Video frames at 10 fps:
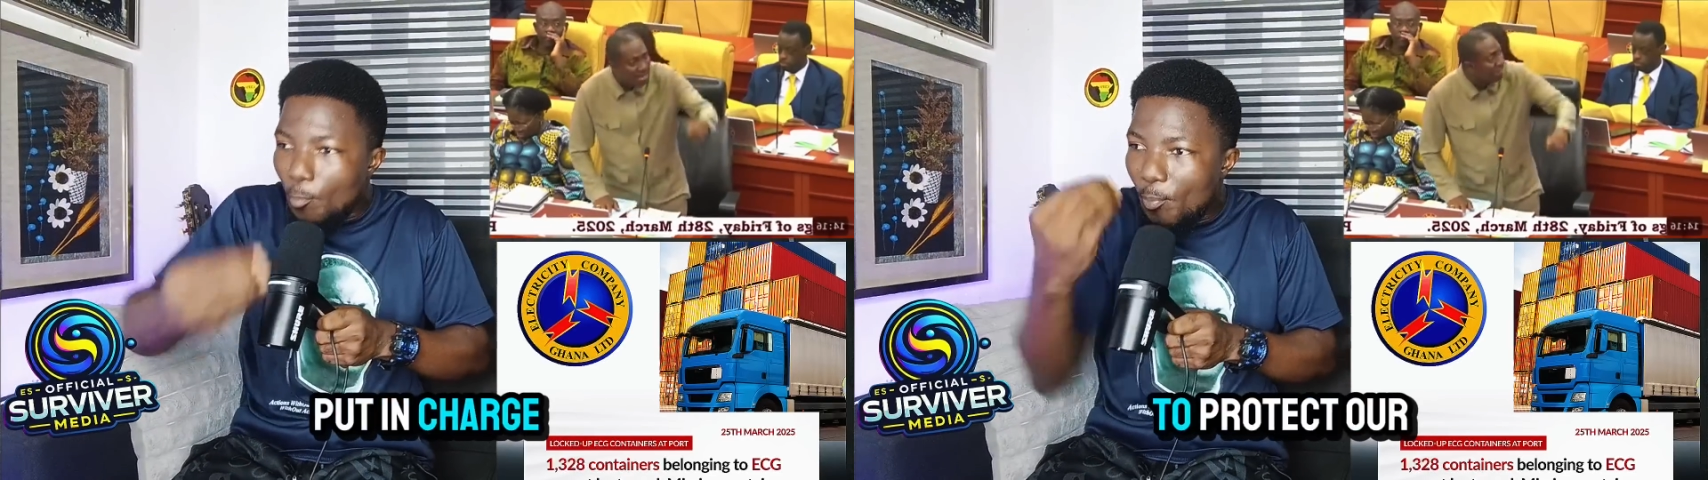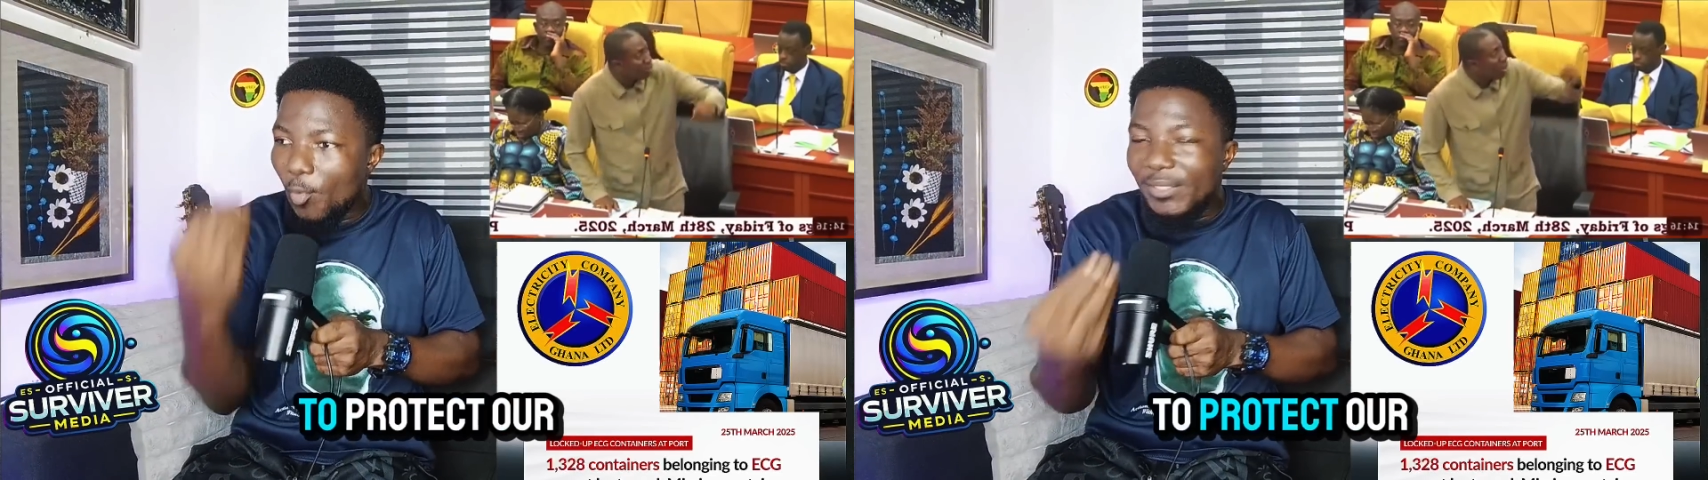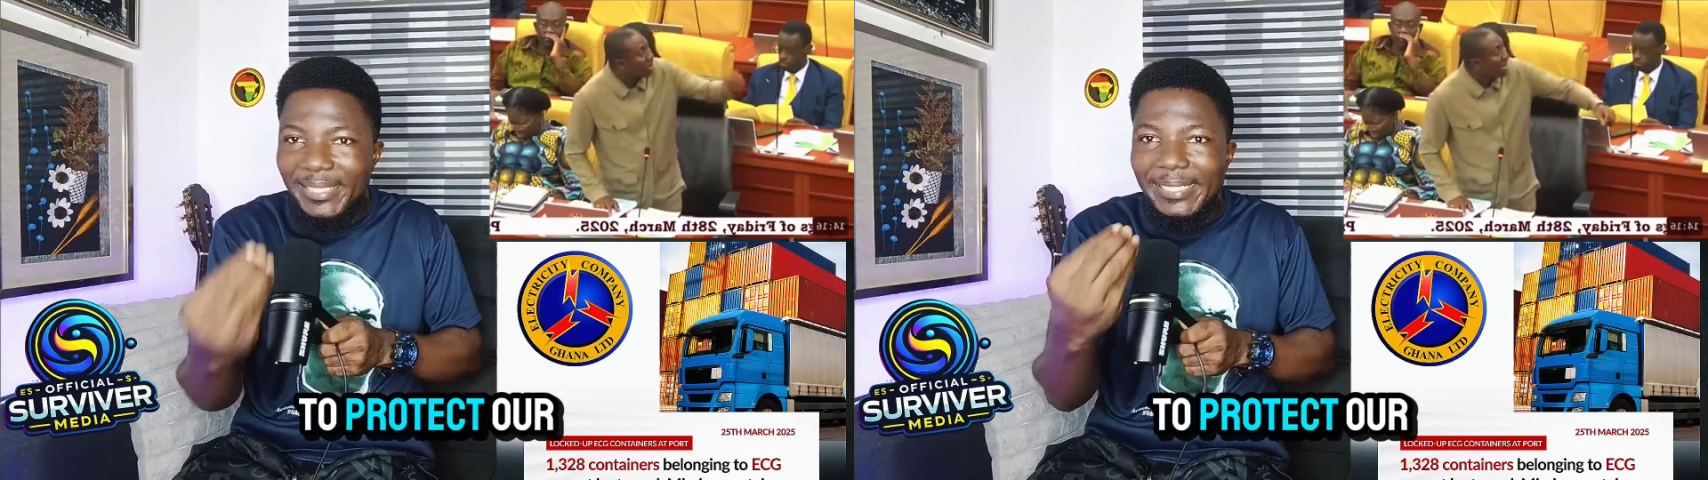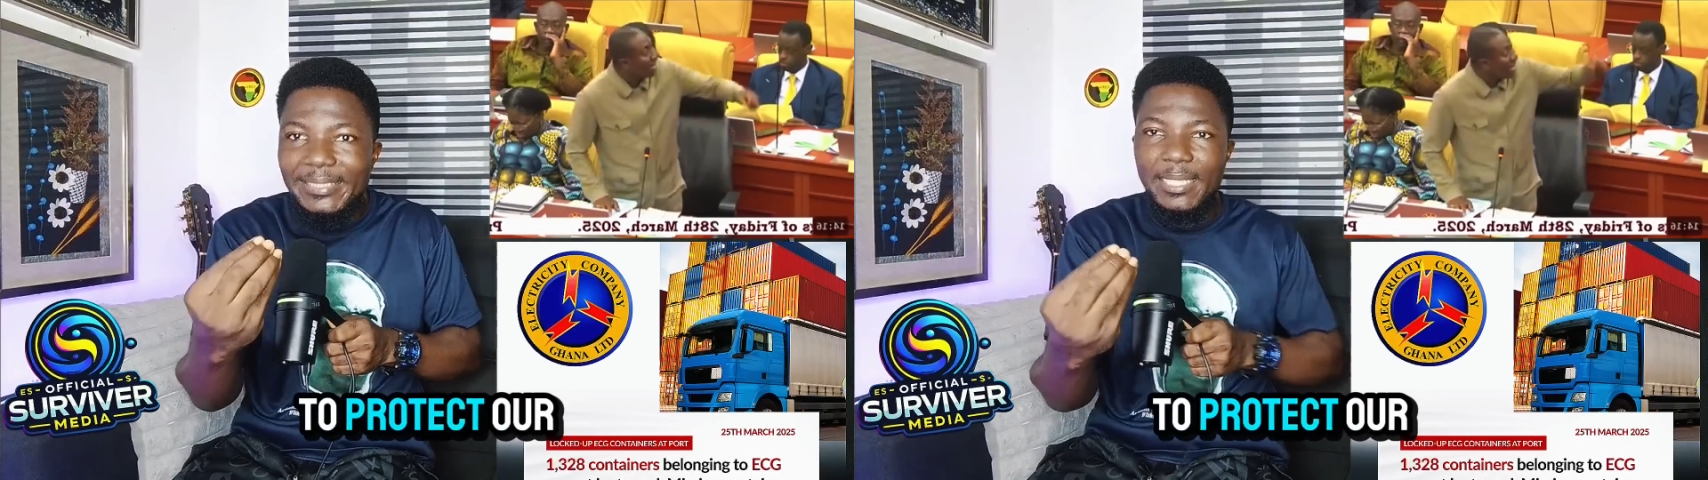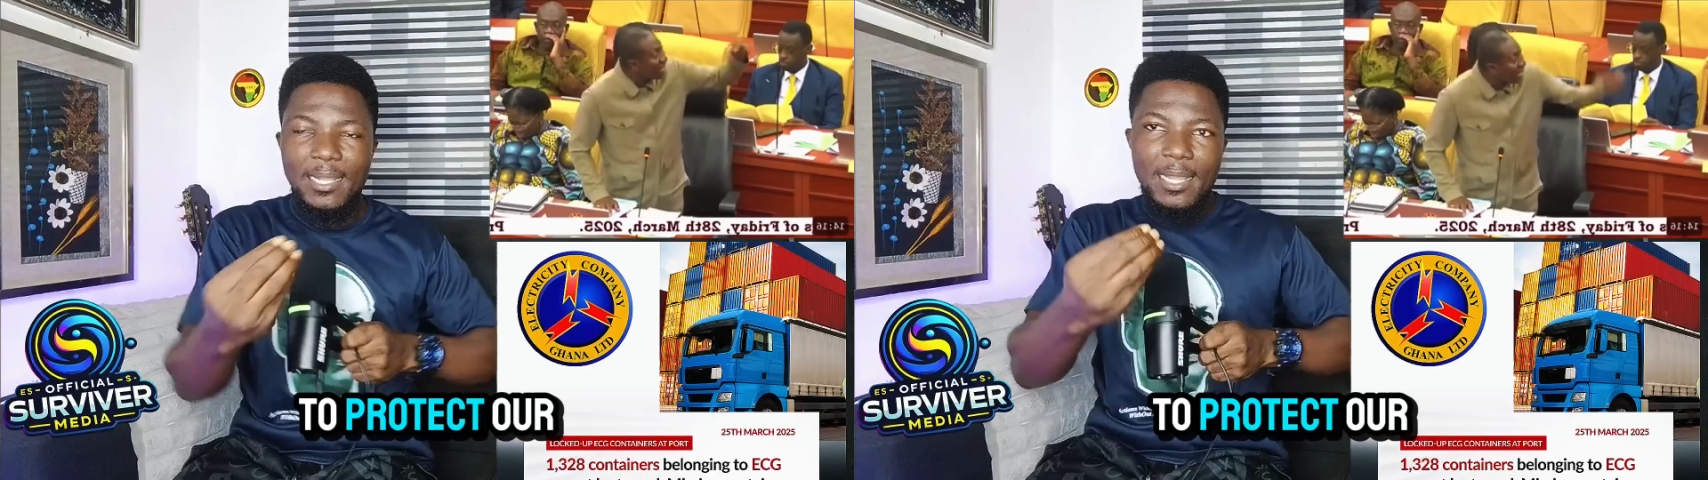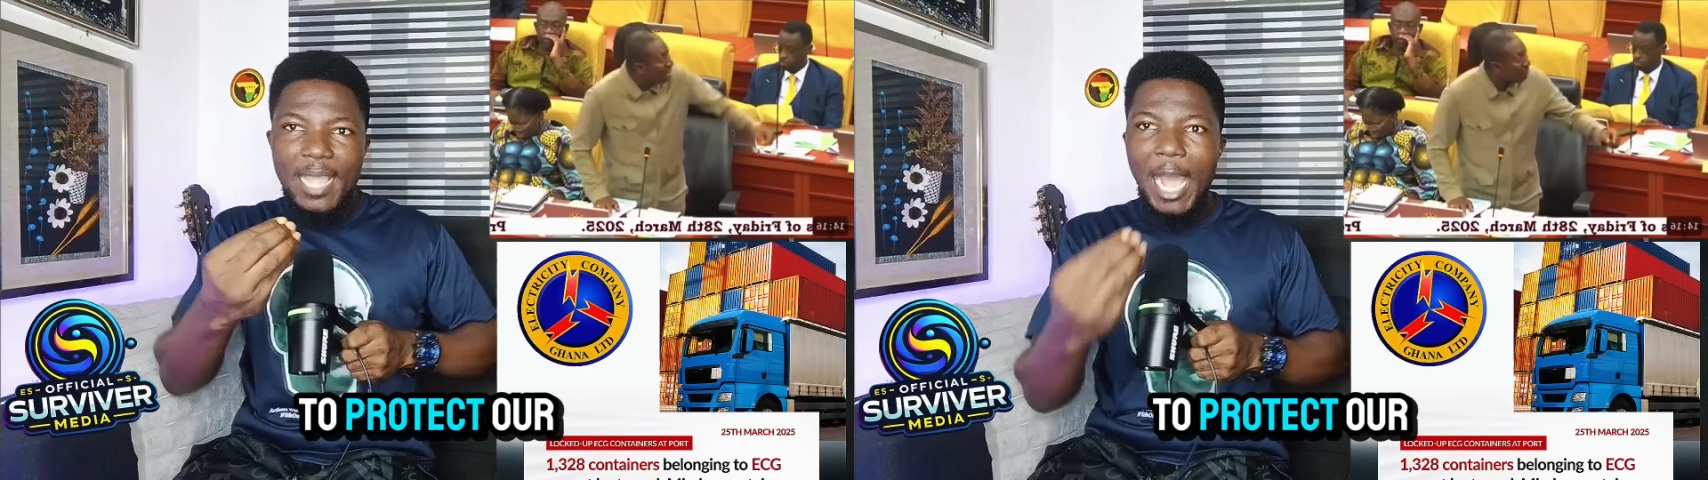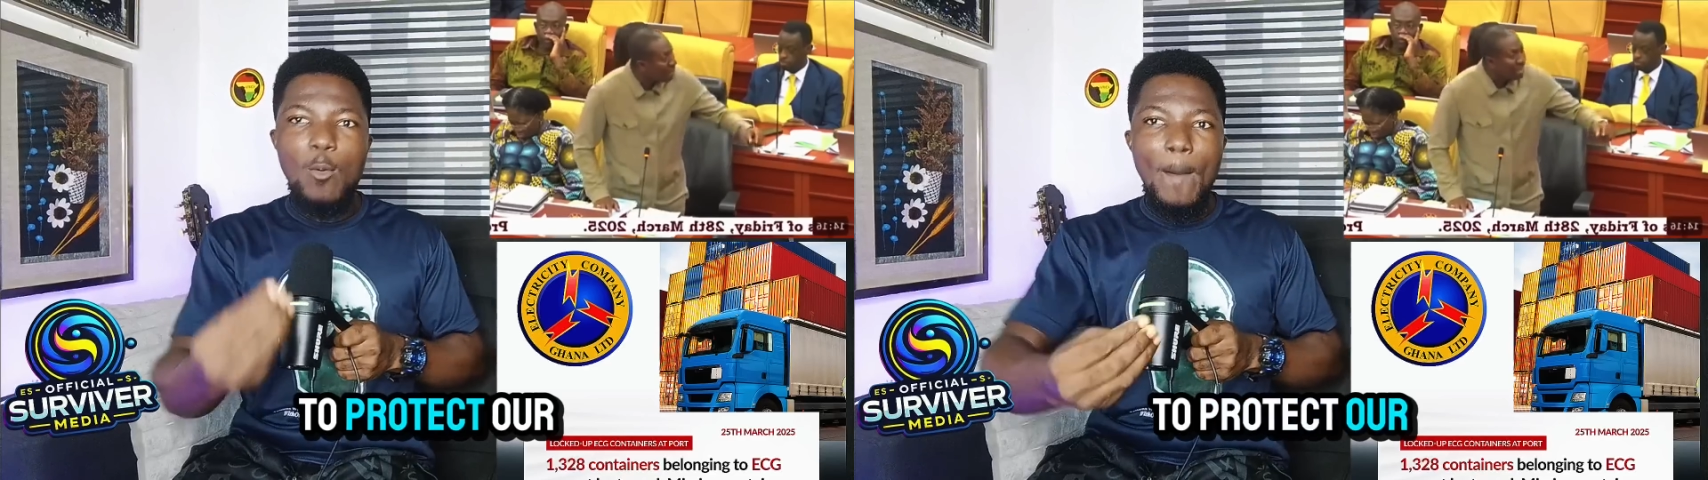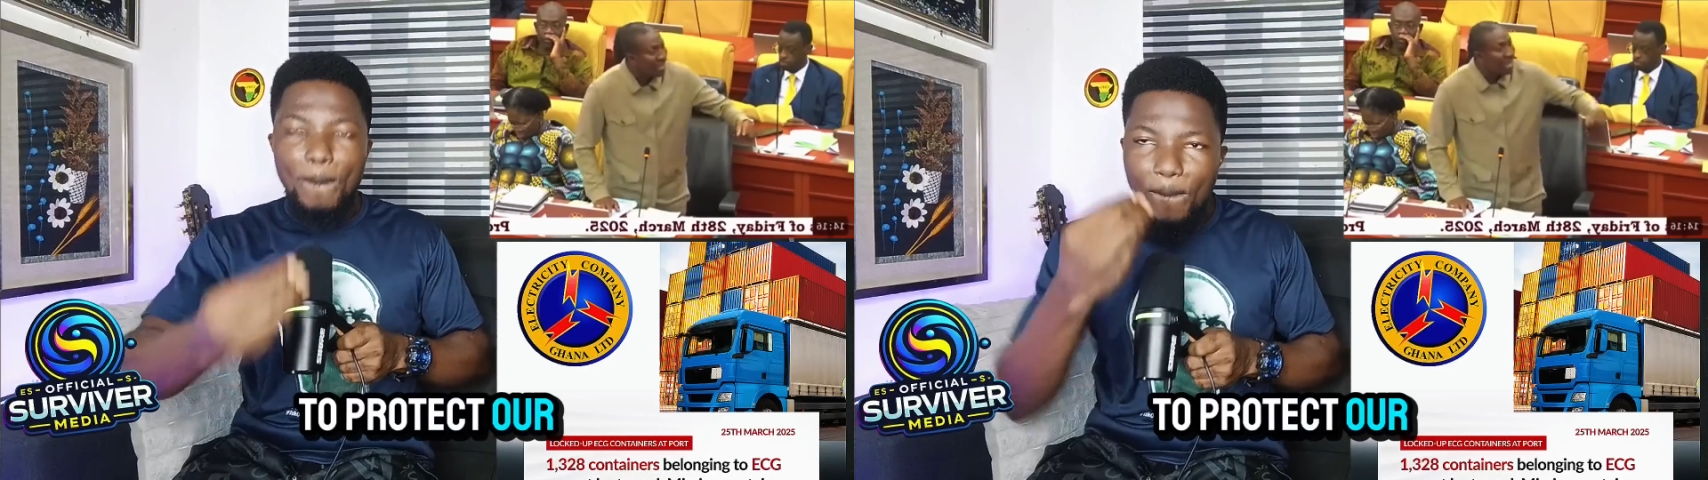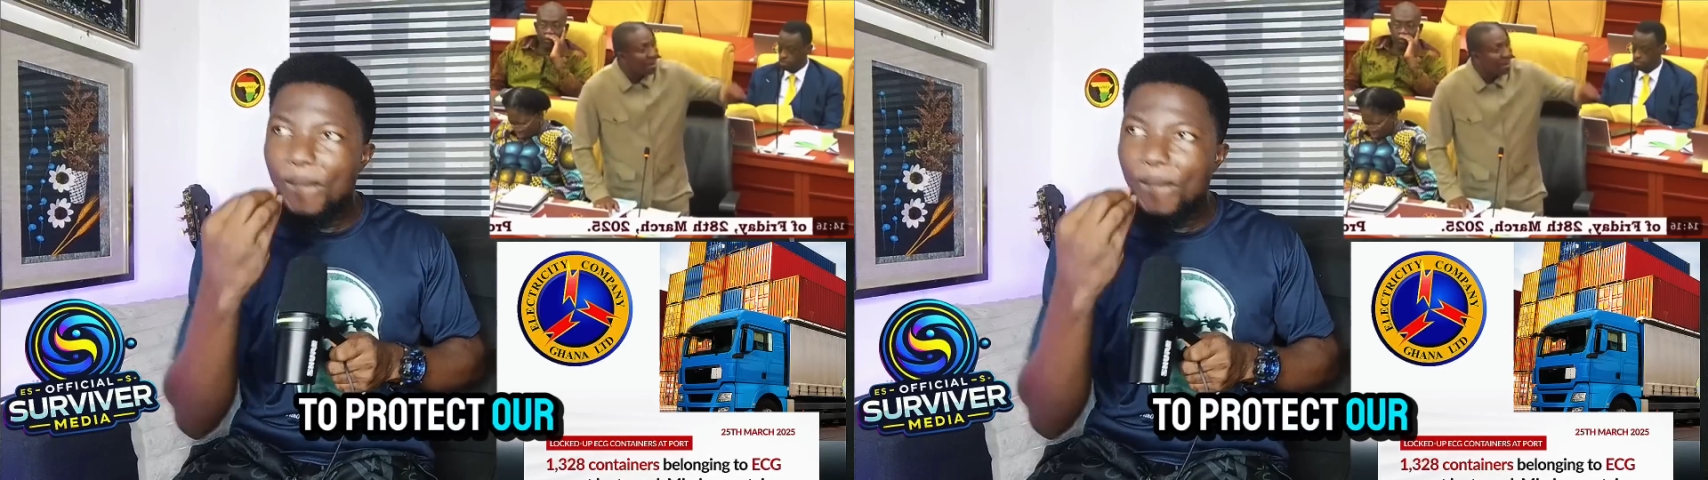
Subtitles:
to protect our,